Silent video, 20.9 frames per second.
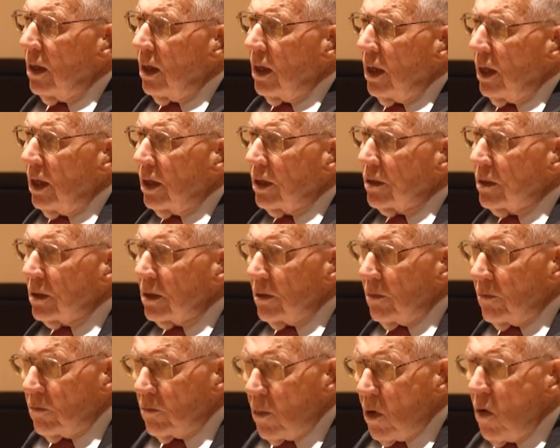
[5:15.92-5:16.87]
is
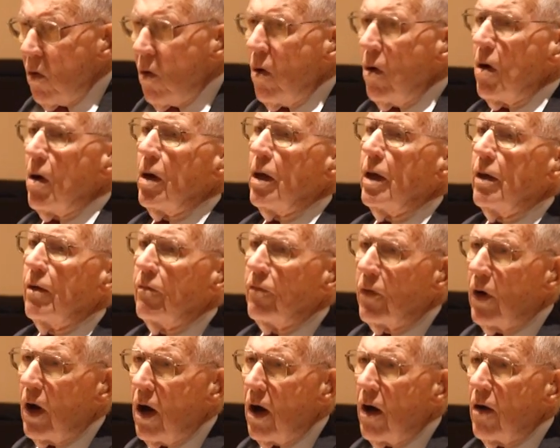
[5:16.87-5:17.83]
more
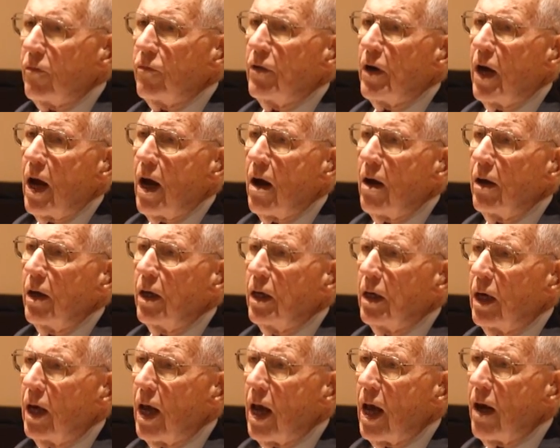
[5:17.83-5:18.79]
involved now
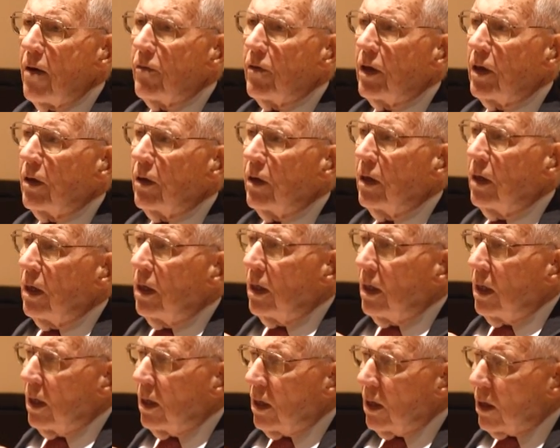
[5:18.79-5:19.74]
in having
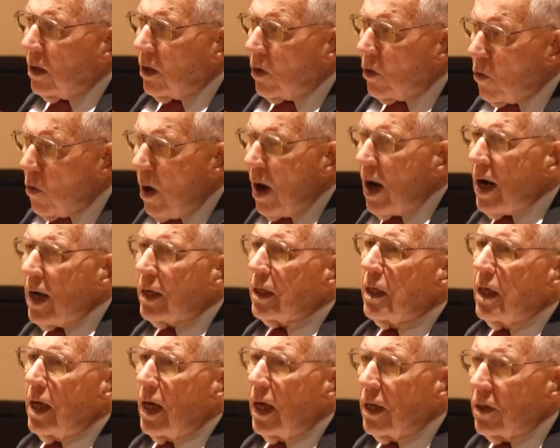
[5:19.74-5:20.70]

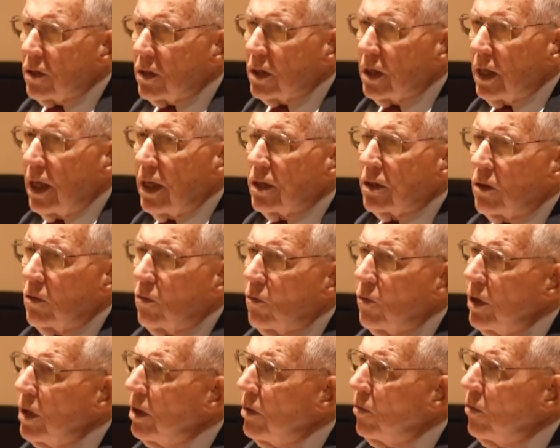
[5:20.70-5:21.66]
quality education.
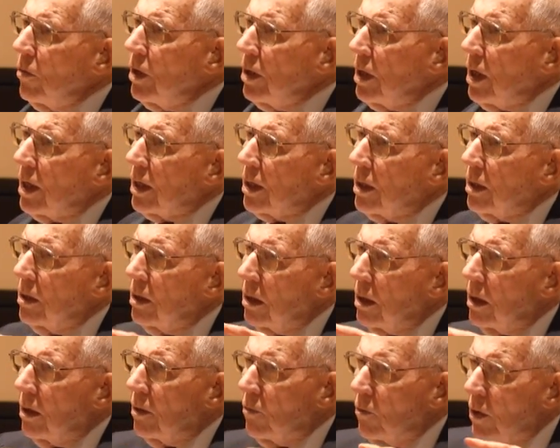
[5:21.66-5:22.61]
We at
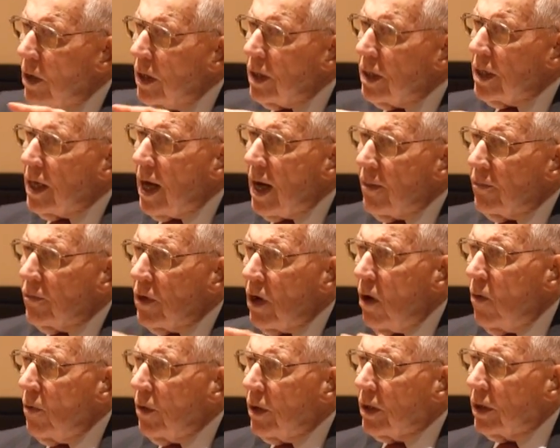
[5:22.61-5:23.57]
one time
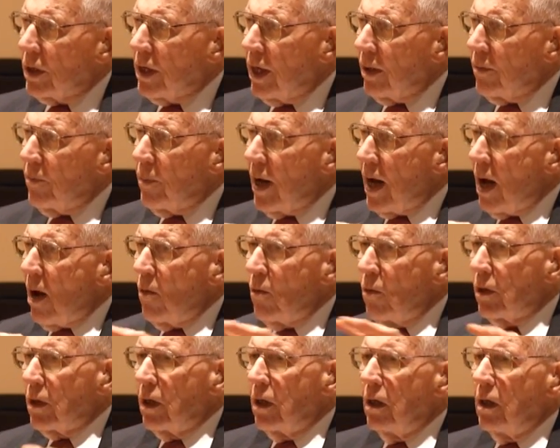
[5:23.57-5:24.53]
thought we could get by
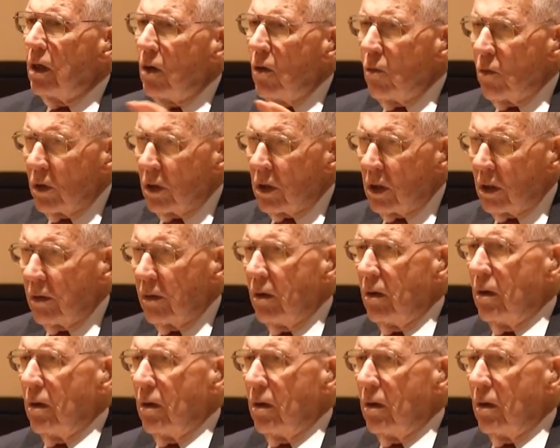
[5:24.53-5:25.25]
with a